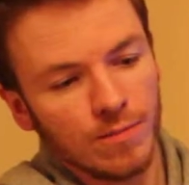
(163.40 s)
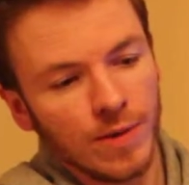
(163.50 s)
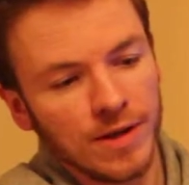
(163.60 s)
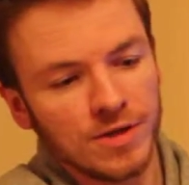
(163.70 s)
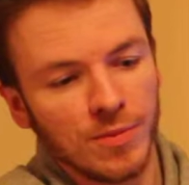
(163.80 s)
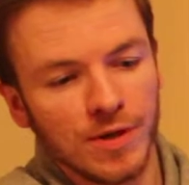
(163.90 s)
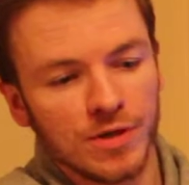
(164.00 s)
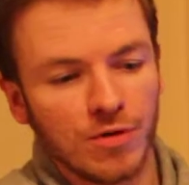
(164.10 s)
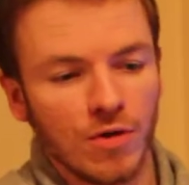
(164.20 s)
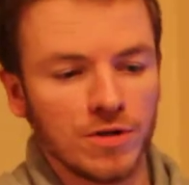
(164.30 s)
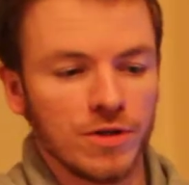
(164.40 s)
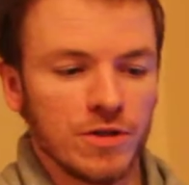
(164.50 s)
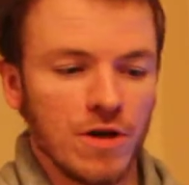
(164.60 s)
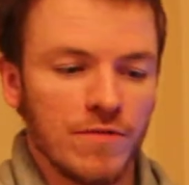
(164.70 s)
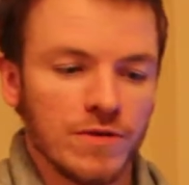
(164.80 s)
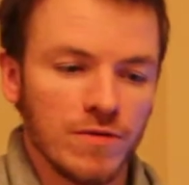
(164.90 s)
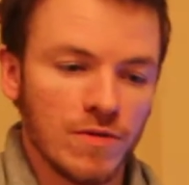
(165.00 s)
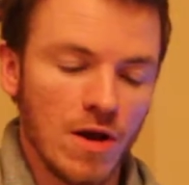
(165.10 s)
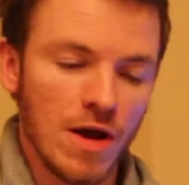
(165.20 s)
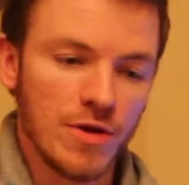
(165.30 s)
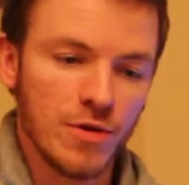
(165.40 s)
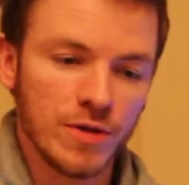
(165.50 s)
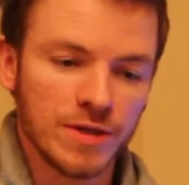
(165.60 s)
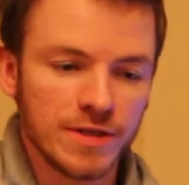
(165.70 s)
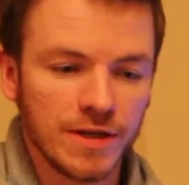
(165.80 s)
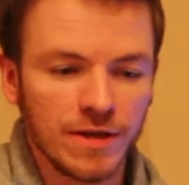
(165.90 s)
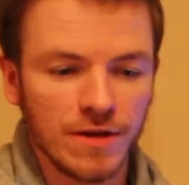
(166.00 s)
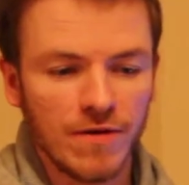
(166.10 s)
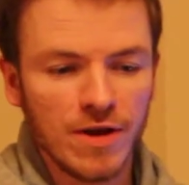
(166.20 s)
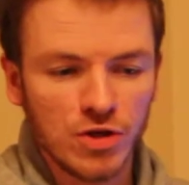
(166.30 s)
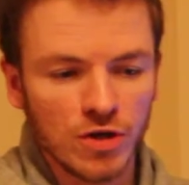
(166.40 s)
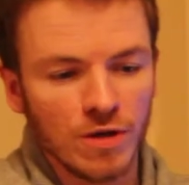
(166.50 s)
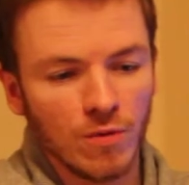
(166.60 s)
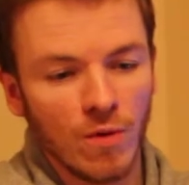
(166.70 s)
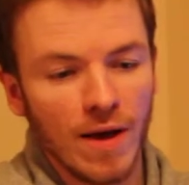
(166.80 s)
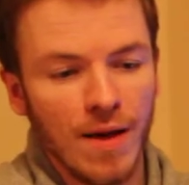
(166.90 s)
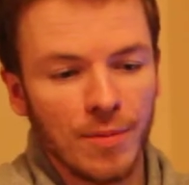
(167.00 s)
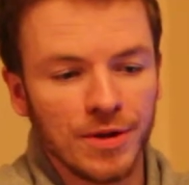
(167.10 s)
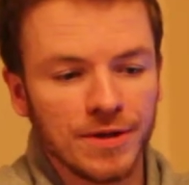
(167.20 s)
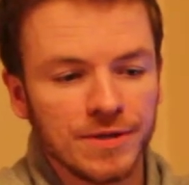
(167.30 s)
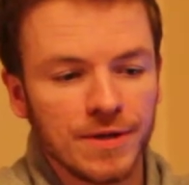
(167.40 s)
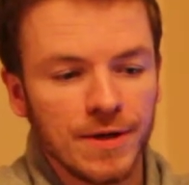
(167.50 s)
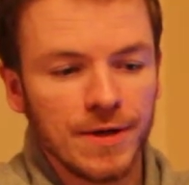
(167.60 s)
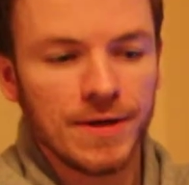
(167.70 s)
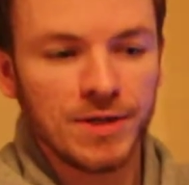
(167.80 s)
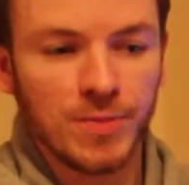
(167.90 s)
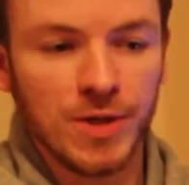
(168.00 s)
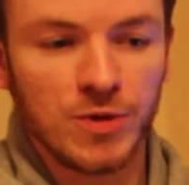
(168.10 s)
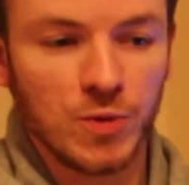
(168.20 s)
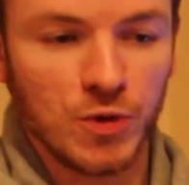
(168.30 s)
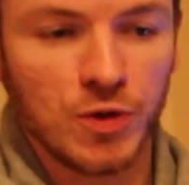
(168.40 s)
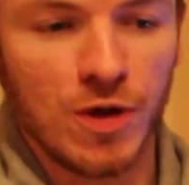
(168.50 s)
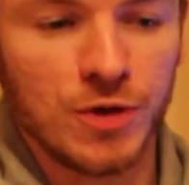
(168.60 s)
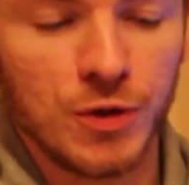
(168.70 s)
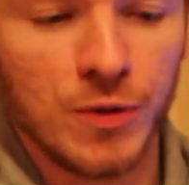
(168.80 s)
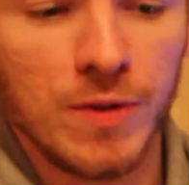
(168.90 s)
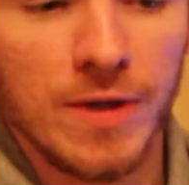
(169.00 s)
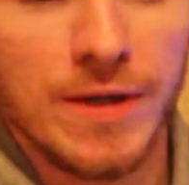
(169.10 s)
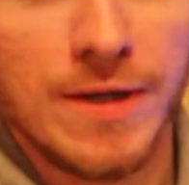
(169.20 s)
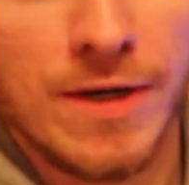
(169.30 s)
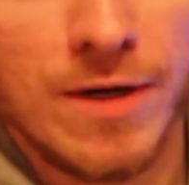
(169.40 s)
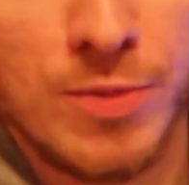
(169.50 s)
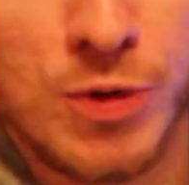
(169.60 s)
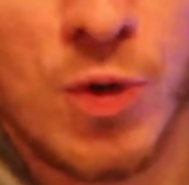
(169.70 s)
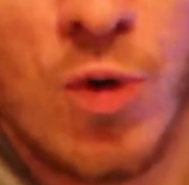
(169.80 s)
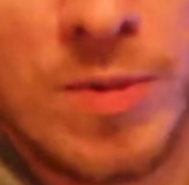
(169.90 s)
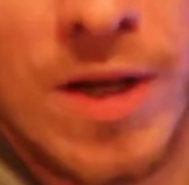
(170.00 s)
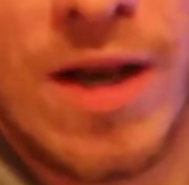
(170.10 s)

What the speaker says: place the beads across the surface of the light, you can see that eventually what will happen is these beads will start to absorb the